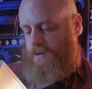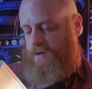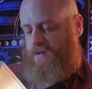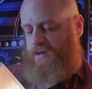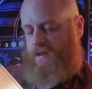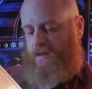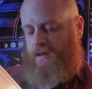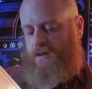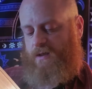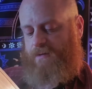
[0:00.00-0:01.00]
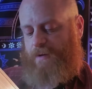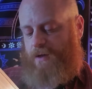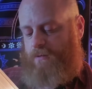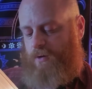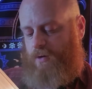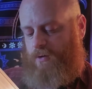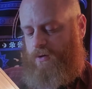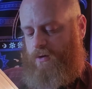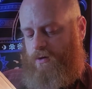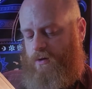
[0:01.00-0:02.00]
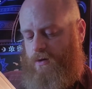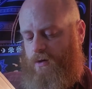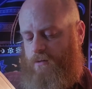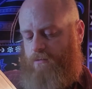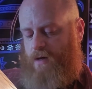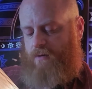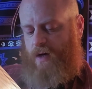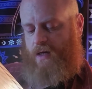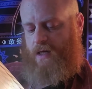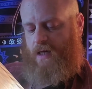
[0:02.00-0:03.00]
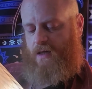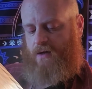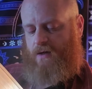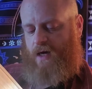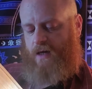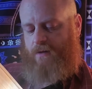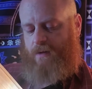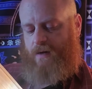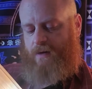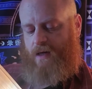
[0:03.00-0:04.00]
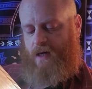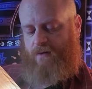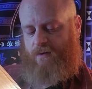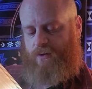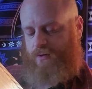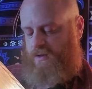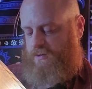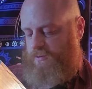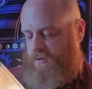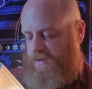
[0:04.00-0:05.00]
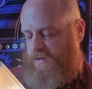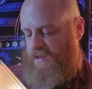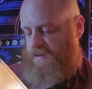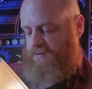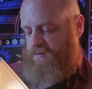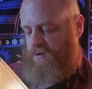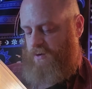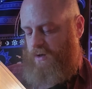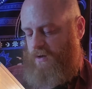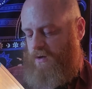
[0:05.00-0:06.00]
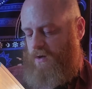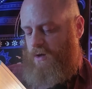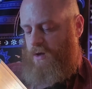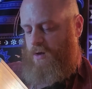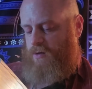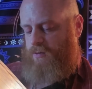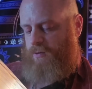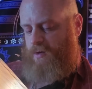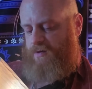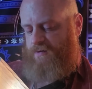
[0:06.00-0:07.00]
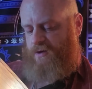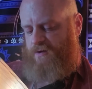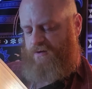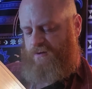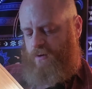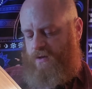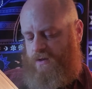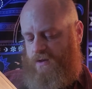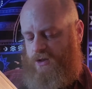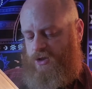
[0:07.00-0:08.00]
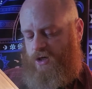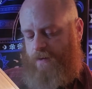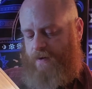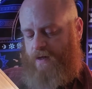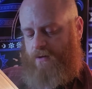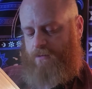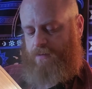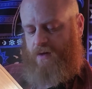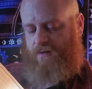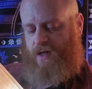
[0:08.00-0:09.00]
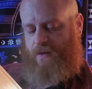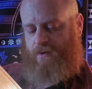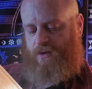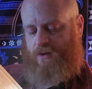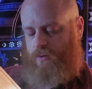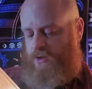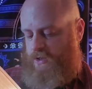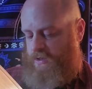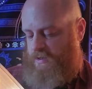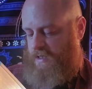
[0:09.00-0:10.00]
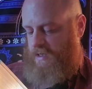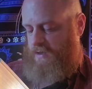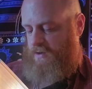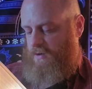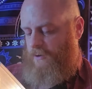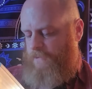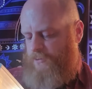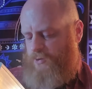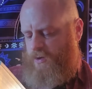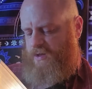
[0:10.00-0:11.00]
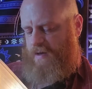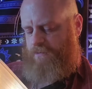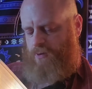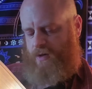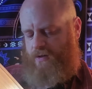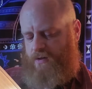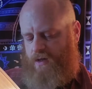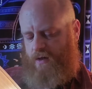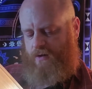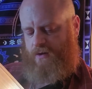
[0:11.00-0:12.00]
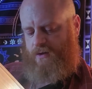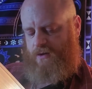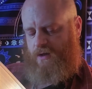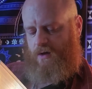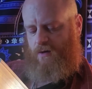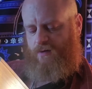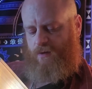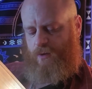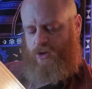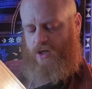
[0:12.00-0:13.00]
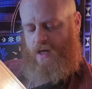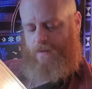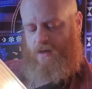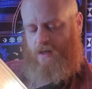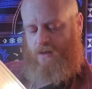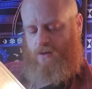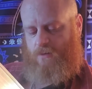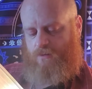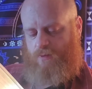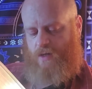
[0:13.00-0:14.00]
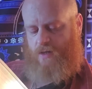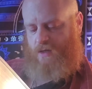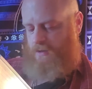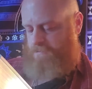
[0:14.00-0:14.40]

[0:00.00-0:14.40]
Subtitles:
Suddenly the spell broke. My right hand, guided by my ever-trustworthy sense of hearing, threw with full force the sharp-angled bit of limestone which it contained toward that point in the darkness from which emanated the breathing and